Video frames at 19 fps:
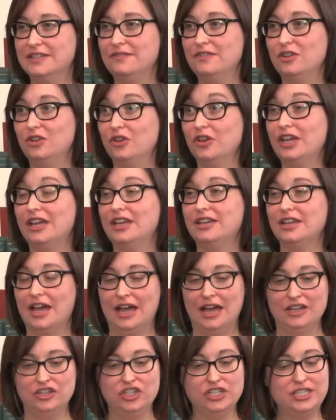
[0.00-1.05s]
If you look at
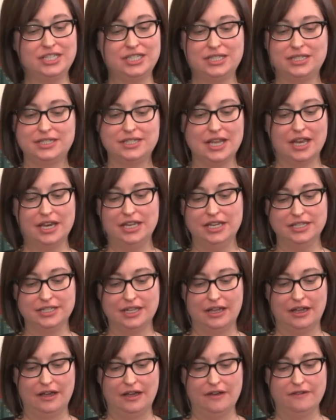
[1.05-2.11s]
just studies
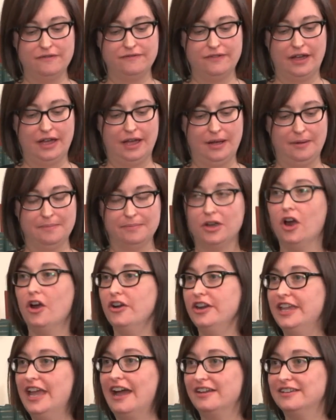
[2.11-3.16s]
of
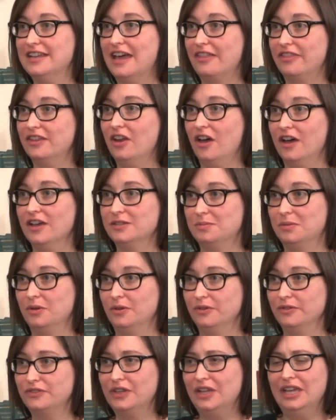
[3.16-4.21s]
cardiac death in
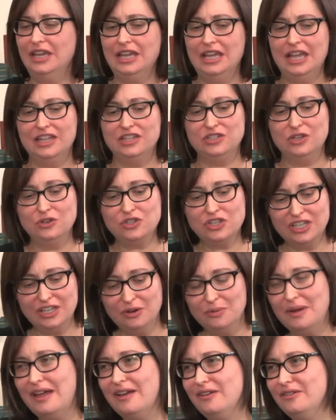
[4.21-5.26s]
hospitals, it's usually
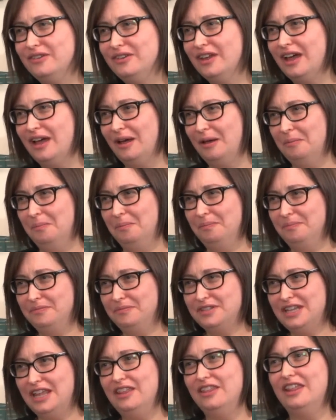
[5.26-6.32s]
around
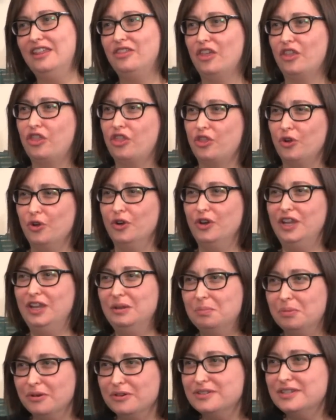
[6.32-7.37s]
in the
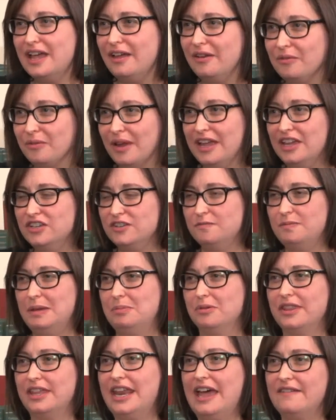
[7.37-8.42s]
30% range of
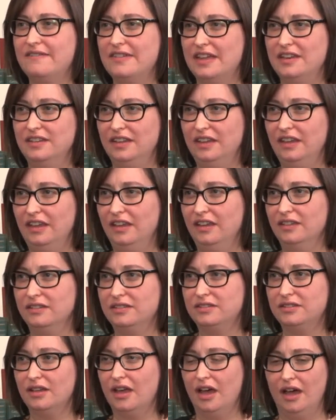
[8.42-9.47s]
people that have
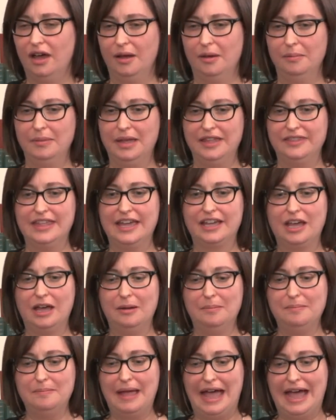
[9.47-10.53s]
NDEs and that
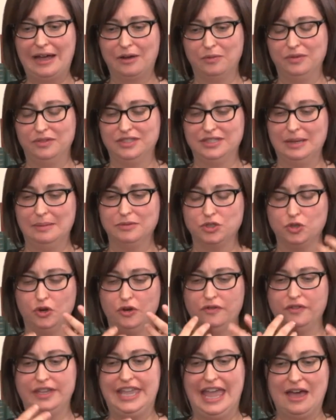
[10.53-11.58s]
come back with some sort
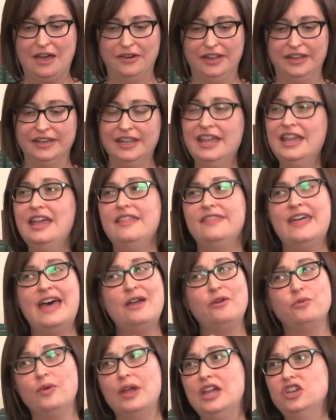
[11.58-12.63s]
of account, and
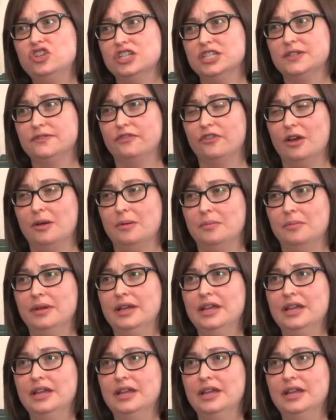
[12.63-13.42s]
that ranges from